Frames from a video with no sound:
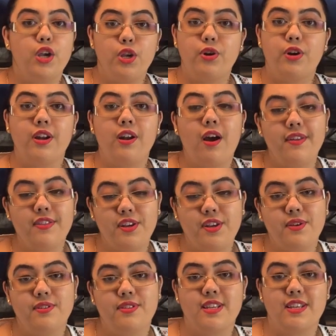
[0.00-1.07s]
You can either
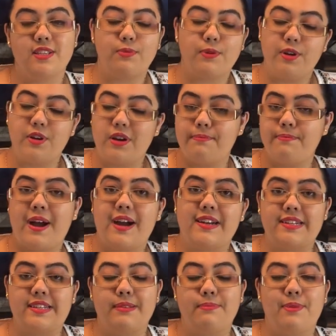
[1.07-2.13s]
use this when you come back
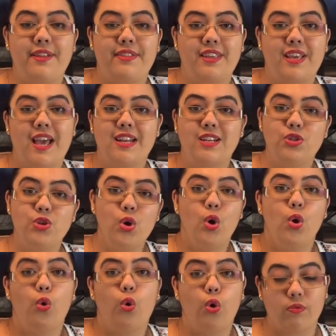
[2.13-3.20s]
to them at the end
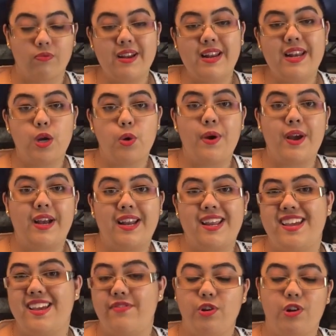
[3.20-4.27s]
or really
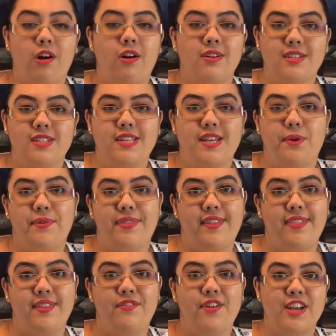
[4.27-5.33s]
quickly if you can't see it
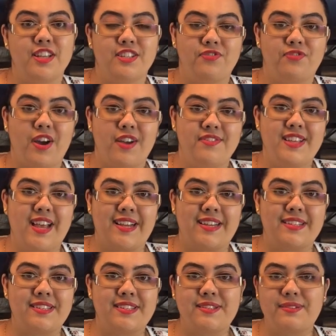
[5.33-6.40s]
within the first 5
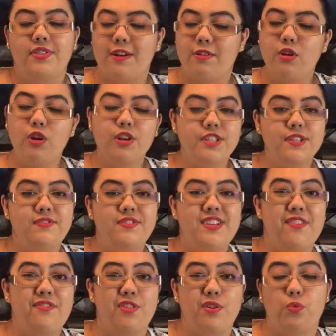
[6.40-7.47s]
seconds. There are lots of
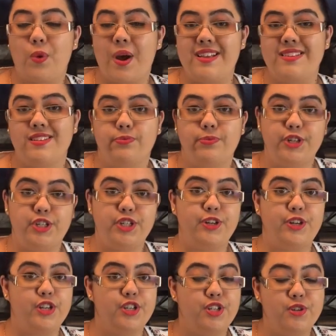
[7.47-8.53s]
different ways in which you
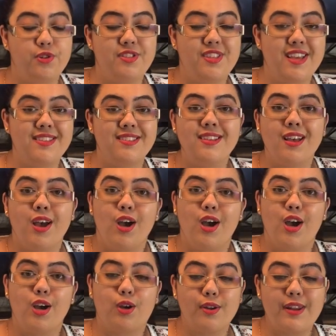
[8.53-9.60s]
can do this.
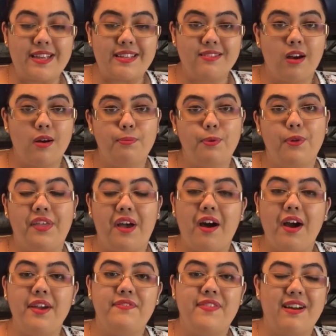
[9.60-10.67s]
A good example that
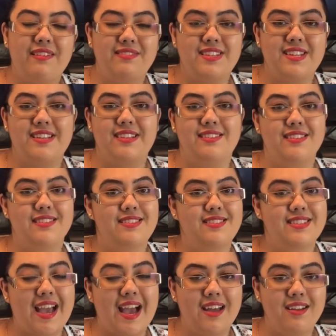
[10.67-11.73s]
I found is
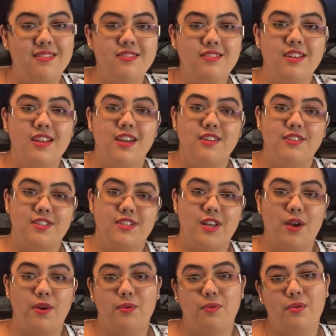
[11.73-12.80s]
scans.
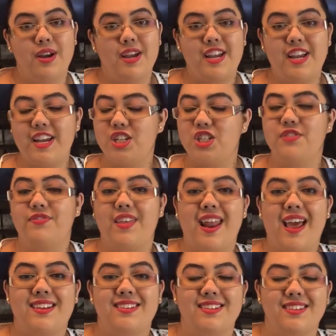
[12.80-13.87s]
So each of the
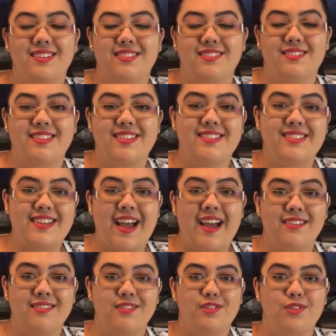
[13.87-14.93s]
letters
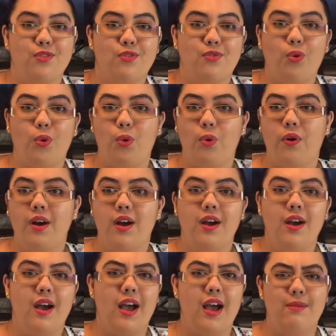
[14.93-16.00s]
stands for
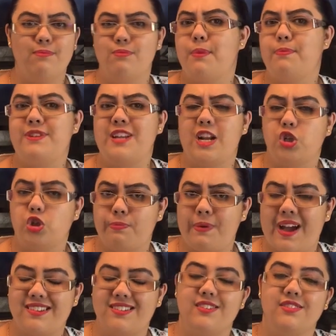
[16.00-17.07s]
a potential
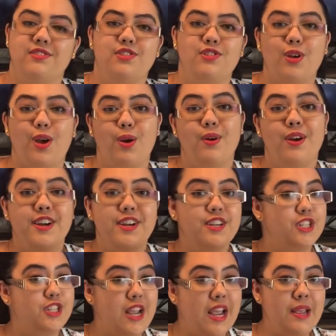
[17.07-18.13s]
pattern. So
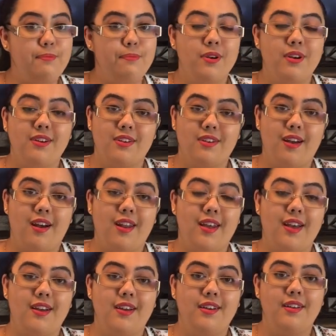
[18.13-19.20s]
shape,
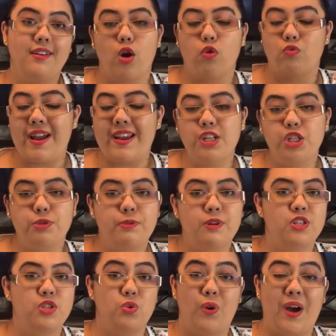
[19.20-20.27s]
colour,
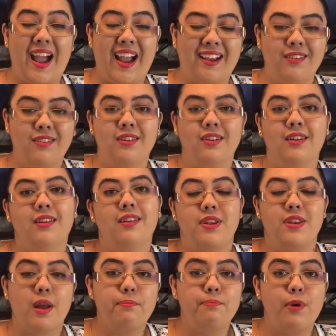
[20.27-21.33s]
arrangement or angle,
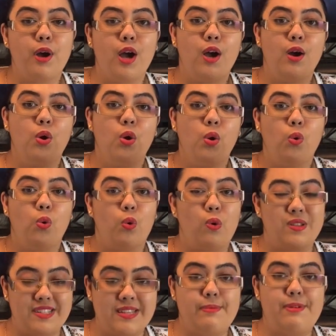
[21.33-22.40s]
number or
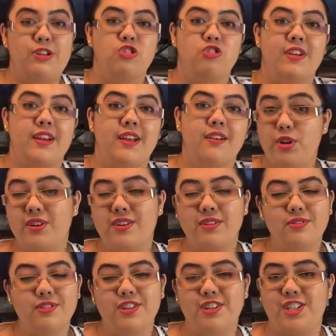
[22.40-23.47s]
symmetry. You
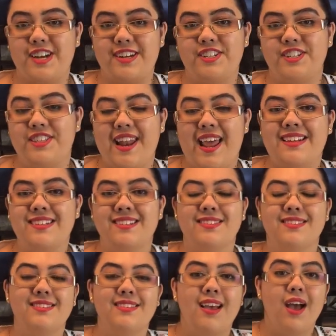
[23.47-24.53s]
can also change the
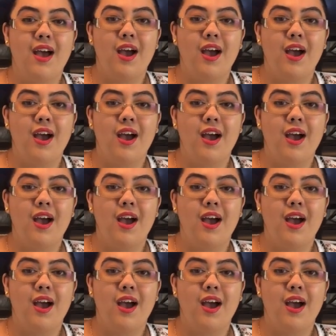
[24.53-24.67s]
letters.